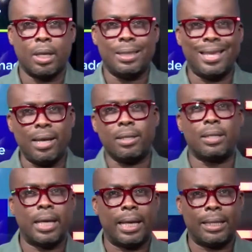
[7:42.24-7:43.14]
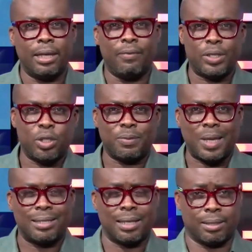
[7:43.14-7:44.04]
Then uh, the University of
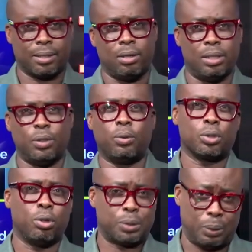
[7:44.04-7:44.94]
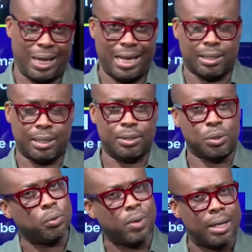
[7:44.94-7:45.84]
Science and Technology was also licensed
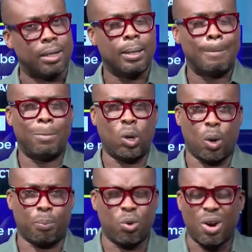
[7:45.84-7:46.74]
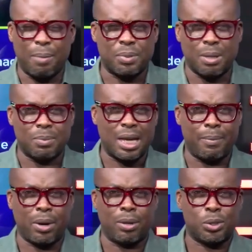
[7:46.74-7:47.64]
to run law programs
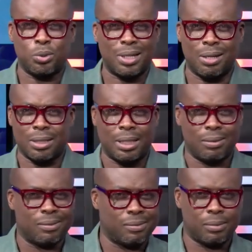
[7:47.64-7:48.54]
sometime around 2000,